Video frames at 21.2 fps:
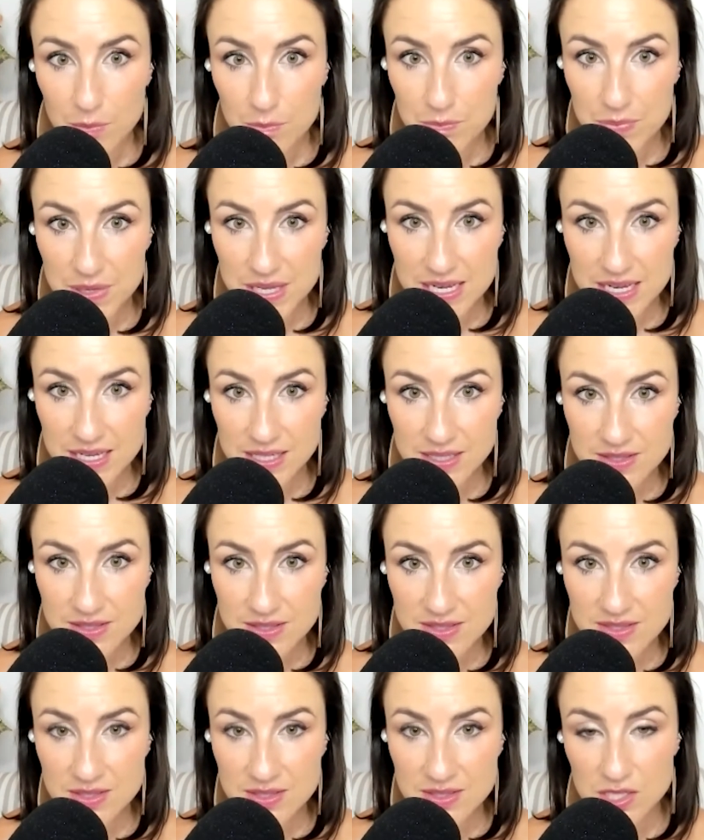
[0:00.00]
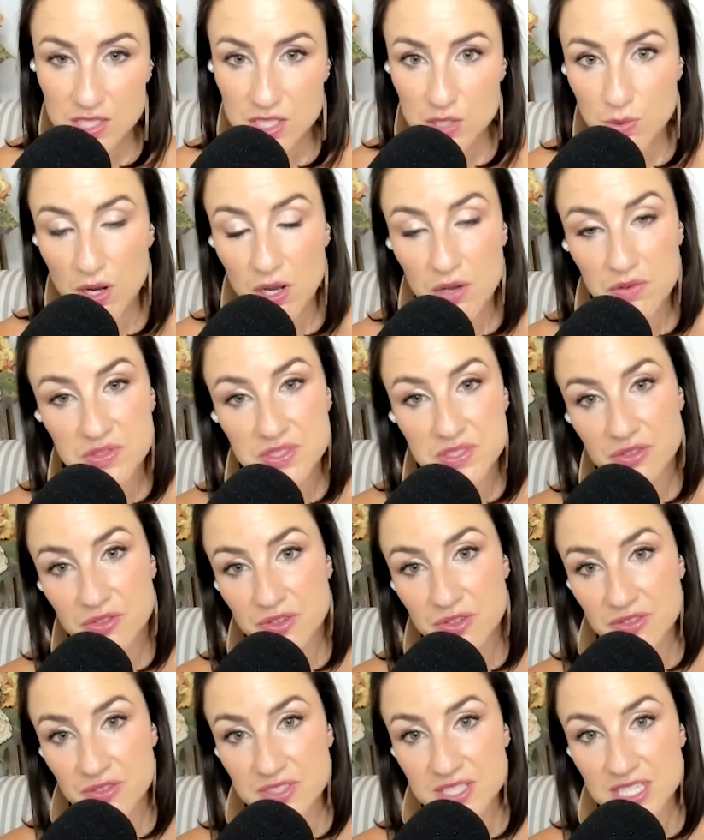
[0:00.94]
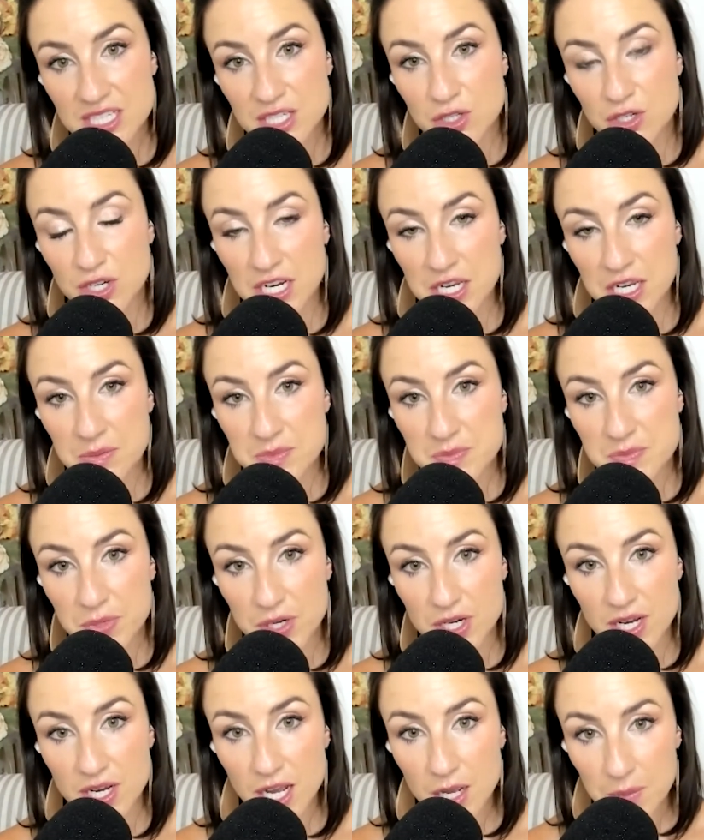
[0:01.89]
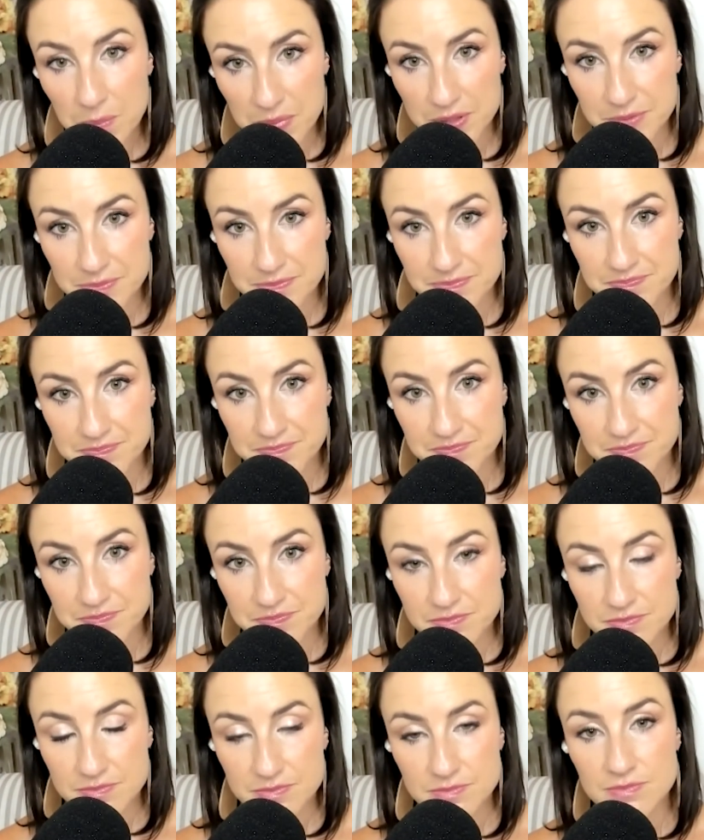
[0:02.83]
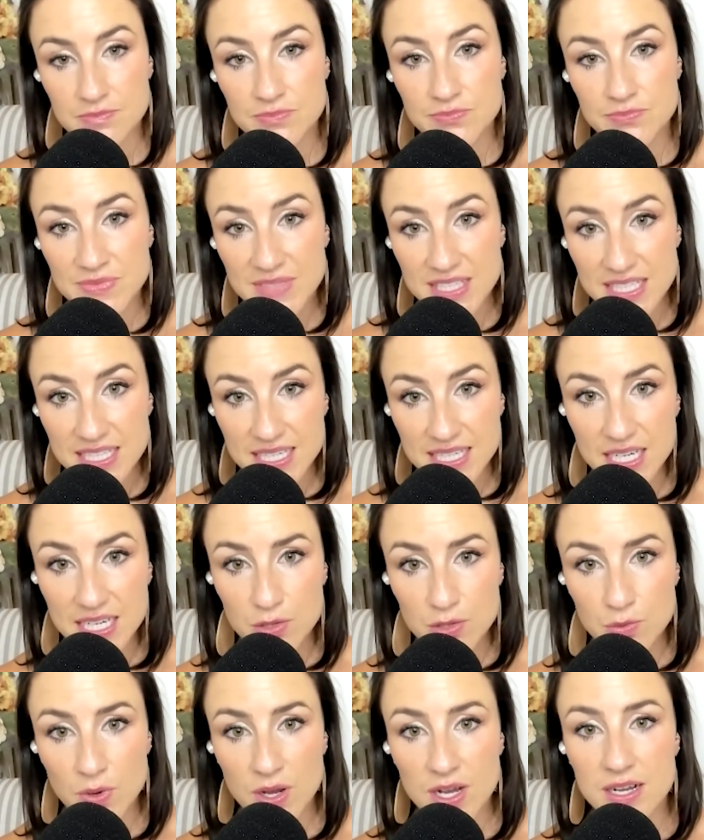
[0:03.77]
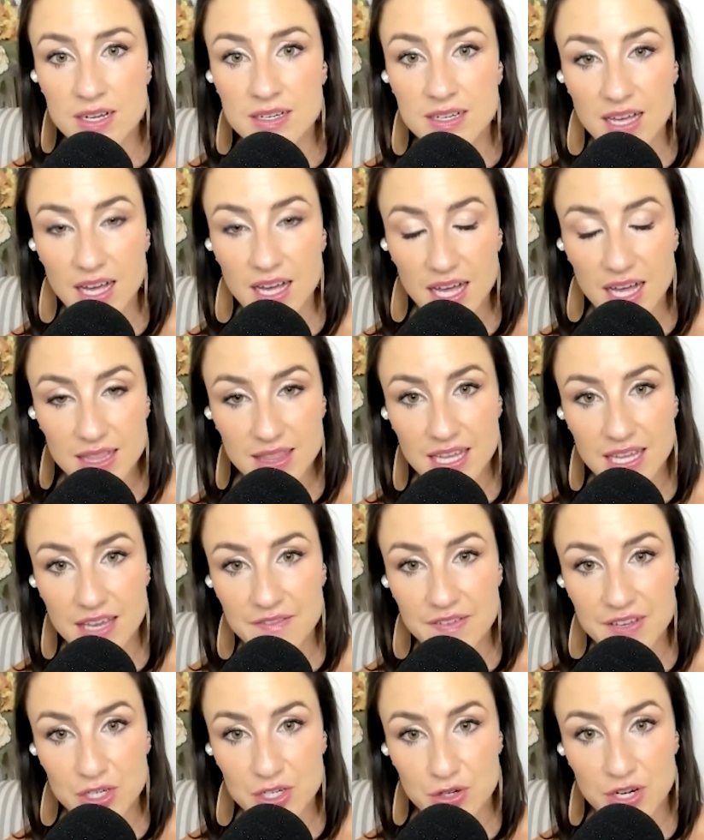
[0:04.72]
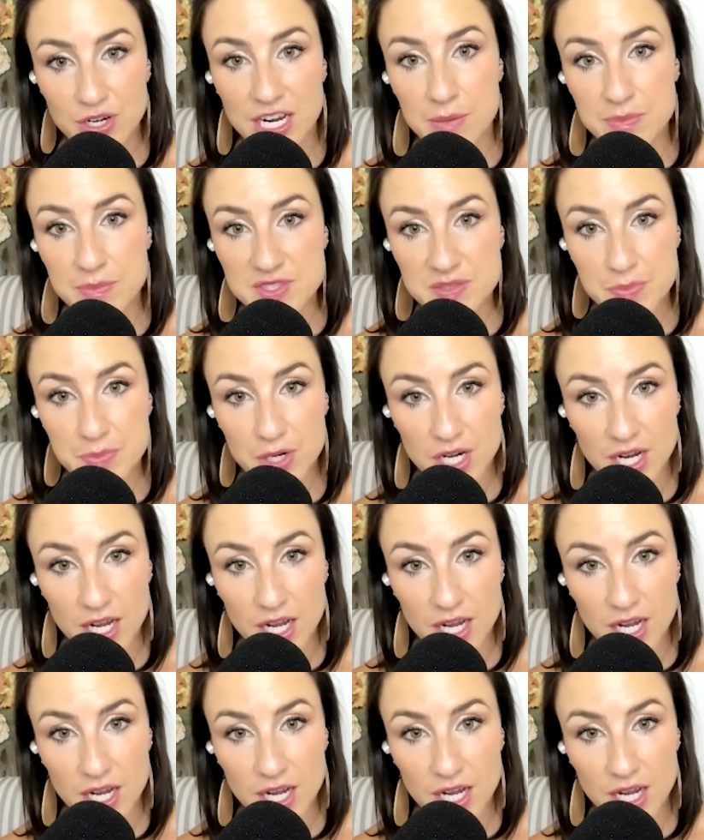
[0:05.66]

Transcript: Beans, 12 to 15 grams per cup. Quinoa, 11 grams per